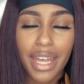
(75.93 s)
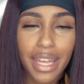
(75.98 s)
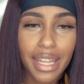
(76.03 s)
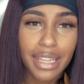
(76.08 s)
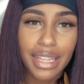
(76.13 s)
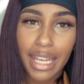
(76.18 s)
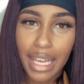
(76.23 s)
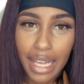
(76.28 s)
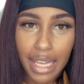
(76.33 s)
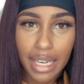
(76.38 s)

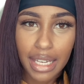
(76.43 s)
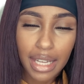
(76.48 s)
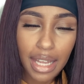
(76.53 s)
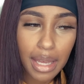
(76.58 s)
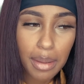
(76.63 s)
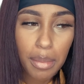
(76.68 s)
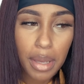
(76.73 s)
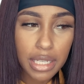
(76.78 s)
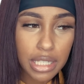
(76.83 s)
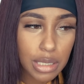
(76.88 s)
Then
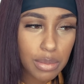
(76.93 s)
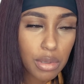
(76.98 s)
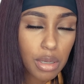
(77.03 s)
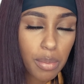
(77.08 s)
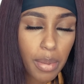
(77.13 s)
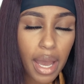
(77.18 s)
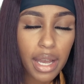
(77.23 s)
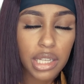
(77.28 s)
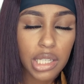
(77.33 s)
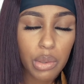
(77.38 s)
they messaged me
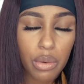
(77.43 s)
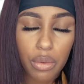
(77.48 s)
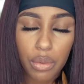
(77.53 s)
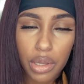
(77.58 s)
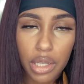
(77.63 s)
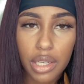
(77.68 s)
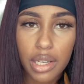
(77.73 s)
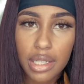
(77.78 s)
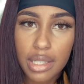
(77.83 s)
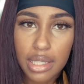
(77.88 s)
back. They were a
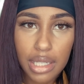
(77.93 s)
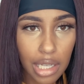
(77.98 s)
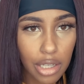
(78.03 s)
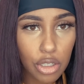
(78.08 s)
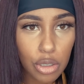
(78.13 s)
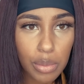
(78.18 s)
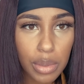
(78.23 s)
really good seller